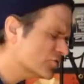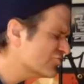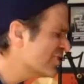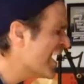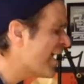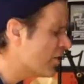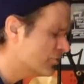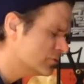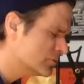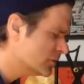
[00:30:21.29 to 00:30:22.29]

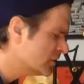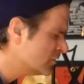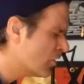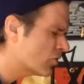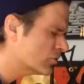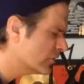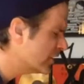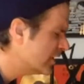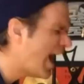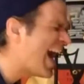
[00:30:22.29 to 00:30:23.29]
around at all
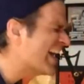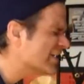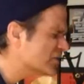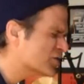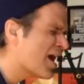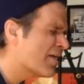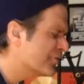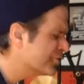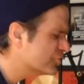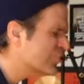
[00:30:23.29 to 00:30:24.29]
the eyes on
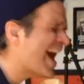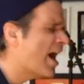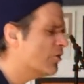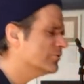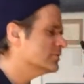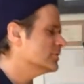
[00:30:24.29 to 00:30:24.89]
the ground